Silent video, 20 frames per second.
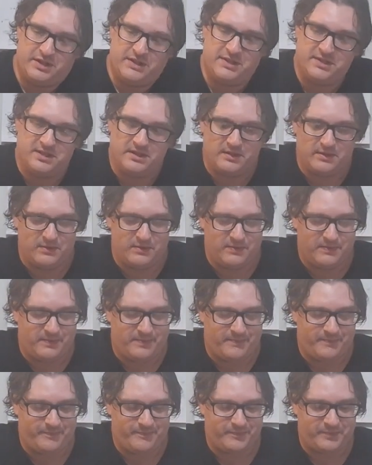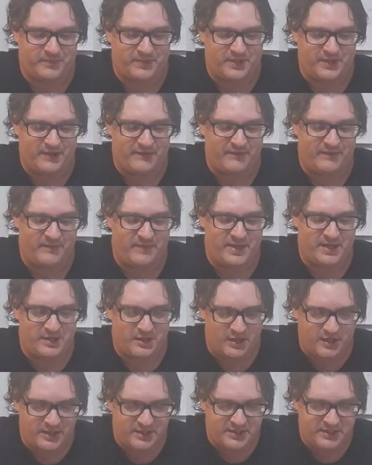So, if I'm being
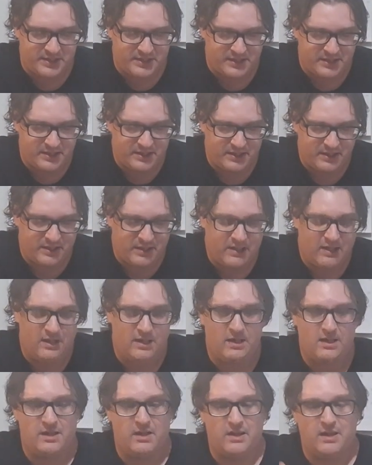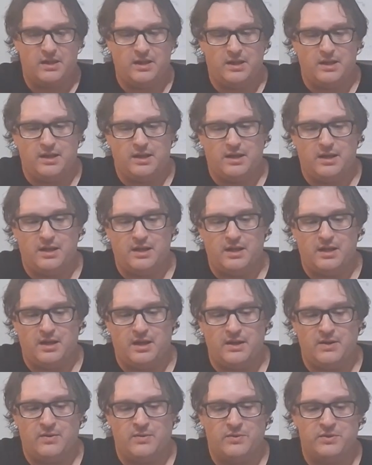honest,
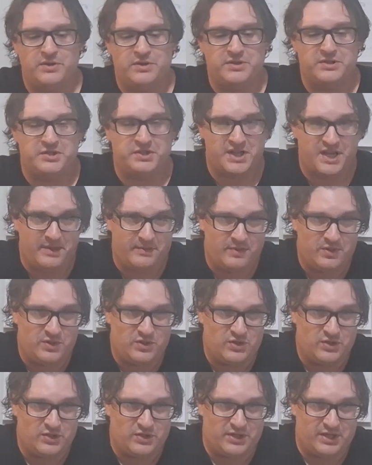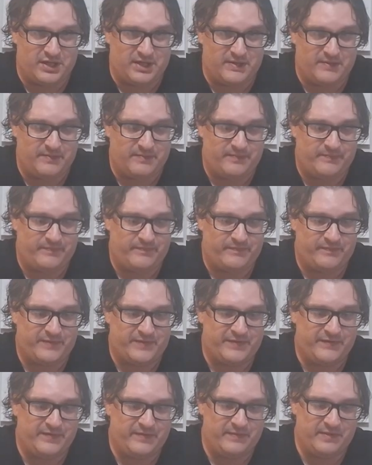I ordered salmon jerky
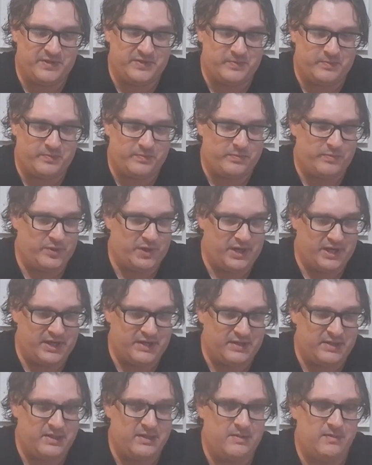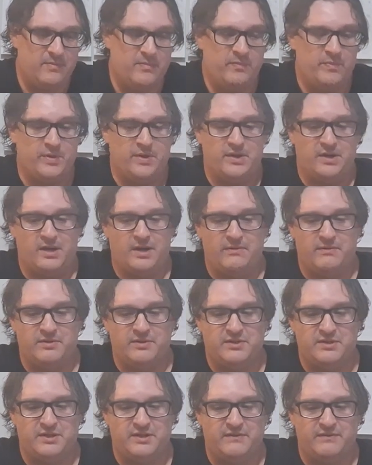from this brand, but I
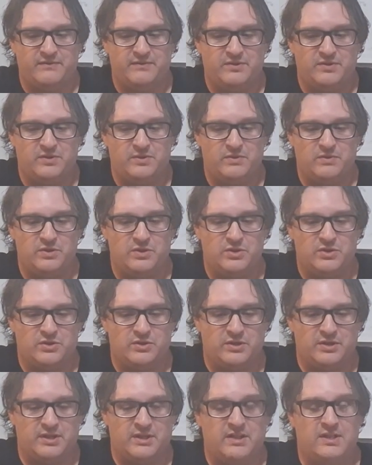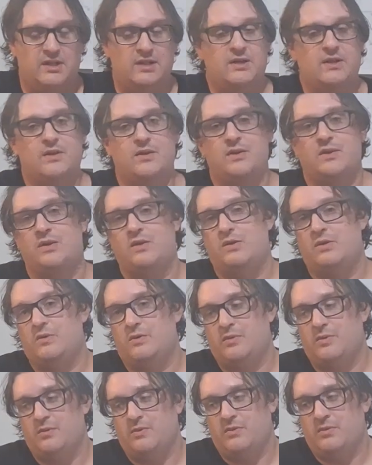received tuna jerky.
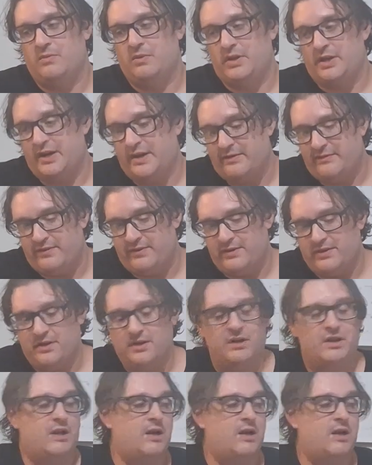Whatever.